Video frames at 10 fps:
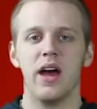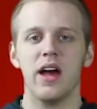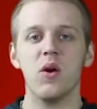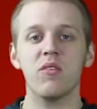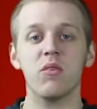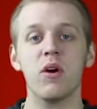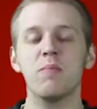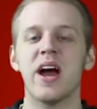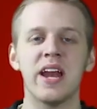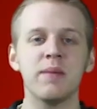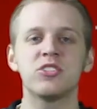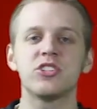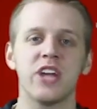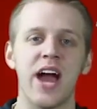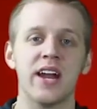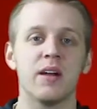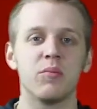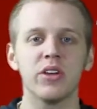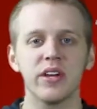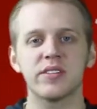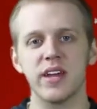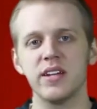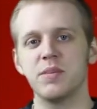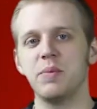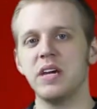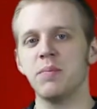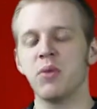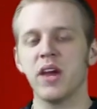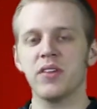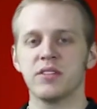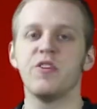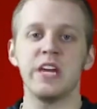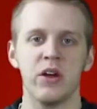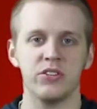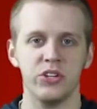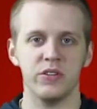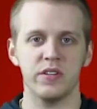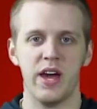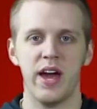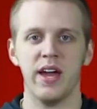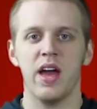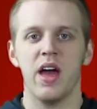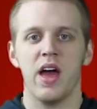Hello everyone, my name's Chad and I'm really excited to be bringing this video to you today.